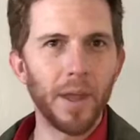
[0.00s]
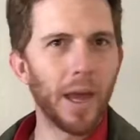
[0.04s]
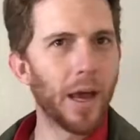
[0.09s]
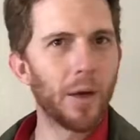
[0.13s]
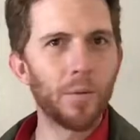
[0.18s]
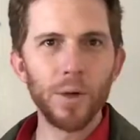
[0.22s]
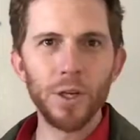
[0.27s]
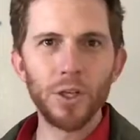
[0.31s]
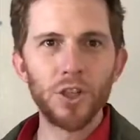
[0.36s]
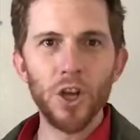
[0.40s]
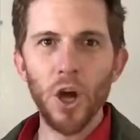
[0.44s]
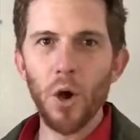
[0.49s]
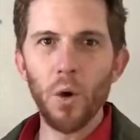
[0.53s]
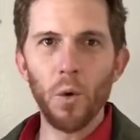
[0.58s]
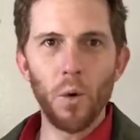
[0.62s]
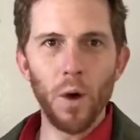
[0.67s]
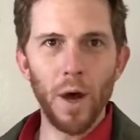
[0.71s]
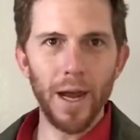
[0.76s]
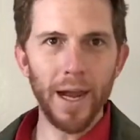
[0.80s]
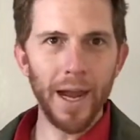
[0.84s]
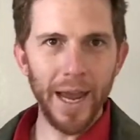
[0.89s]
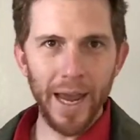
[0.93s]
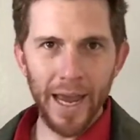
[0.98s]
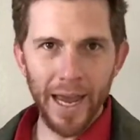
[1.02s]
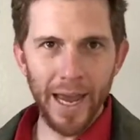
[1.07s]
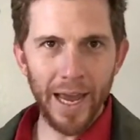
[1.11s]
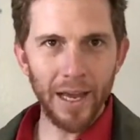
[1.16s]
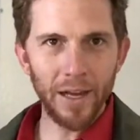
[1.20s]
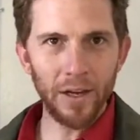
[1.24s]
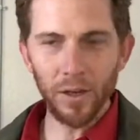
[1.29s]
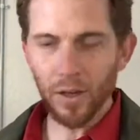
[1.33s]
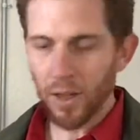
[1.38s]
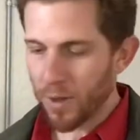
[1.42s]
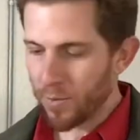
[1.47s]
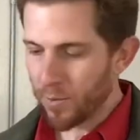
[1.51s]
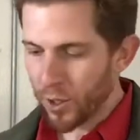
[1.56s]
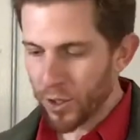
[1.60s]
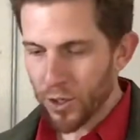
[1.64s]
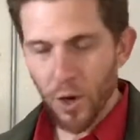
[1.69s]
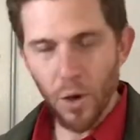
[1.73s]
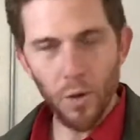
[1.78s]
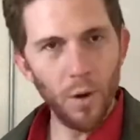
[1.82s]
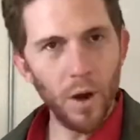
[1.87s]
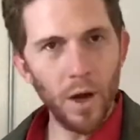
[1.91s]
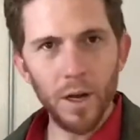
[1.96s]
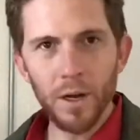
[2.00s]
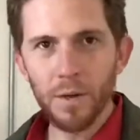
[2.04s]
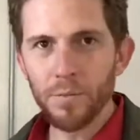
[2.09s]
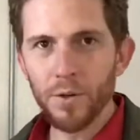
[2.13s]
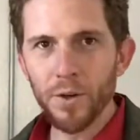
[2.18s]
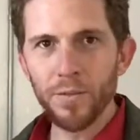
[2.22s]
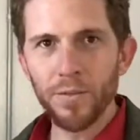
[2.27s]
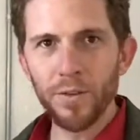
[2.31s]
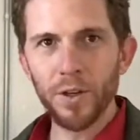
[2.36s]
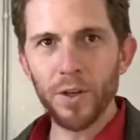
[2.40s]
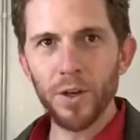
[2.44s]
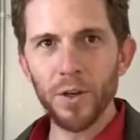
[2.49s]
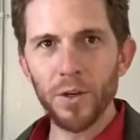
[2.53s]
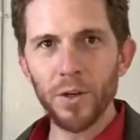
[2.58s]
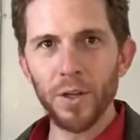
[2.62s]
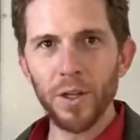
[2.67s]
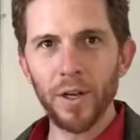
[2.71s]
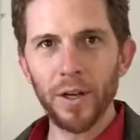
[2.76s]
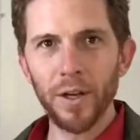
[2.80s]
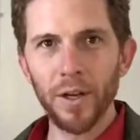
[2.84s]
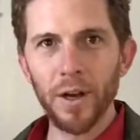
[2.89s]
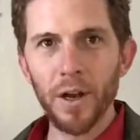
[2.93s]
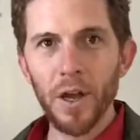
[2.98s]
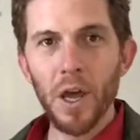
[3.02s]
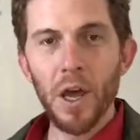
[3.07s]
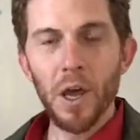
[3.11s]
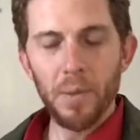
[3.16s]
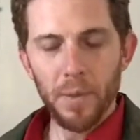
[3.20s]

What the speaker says: and we don't want to handle them, we don't want to move the cooler,